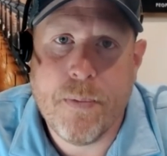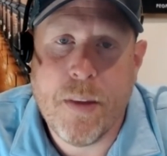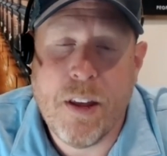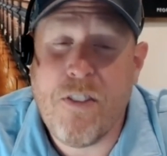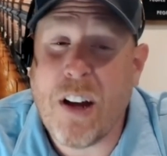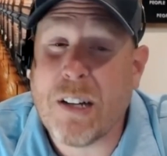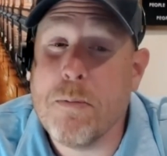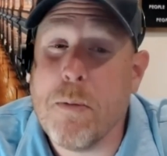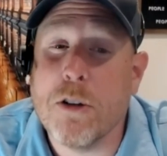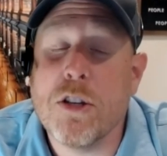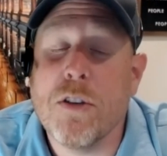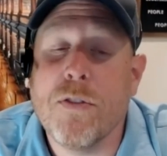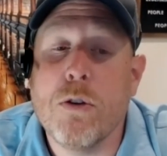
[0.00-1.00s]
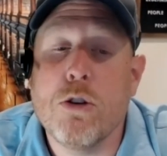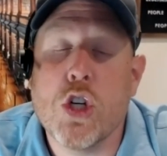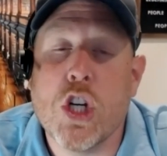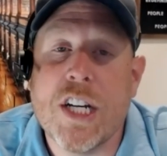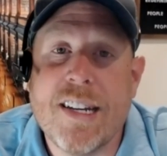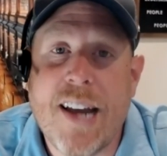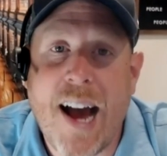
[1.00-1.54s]
In fact, most of you
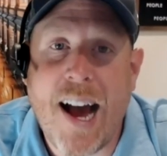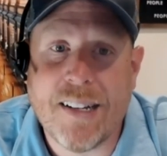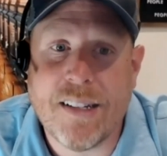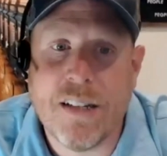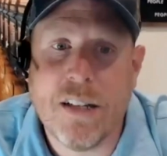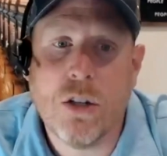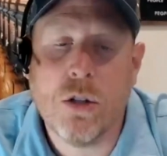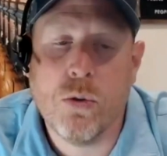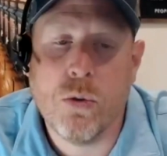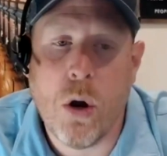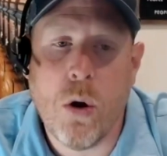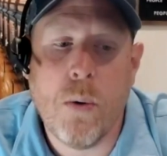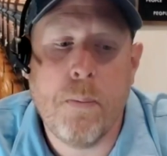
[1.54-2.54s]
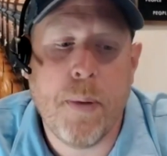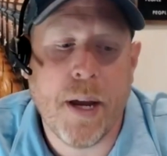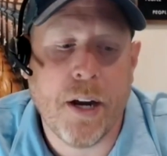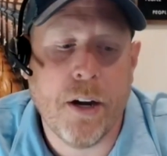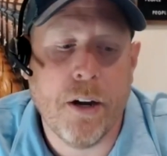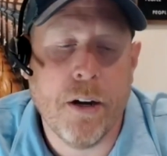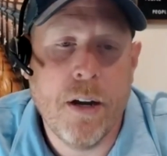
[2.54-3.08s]
should not grow
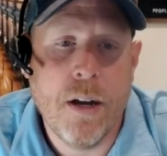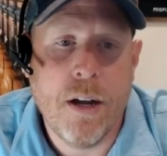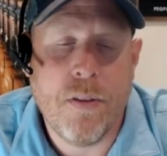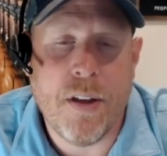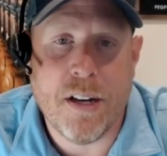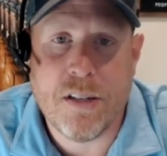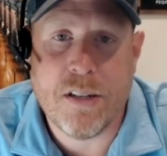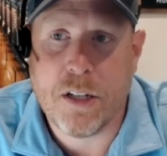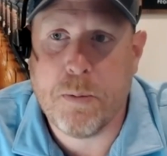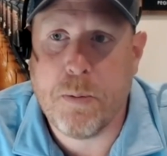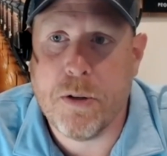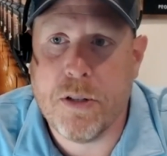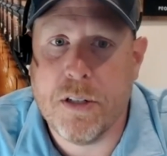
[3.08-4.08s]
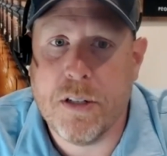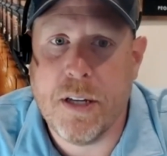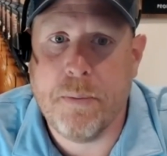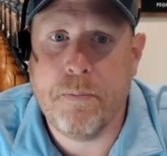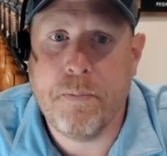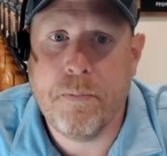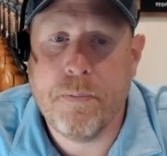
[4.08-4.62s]
bigger than a 6-person team.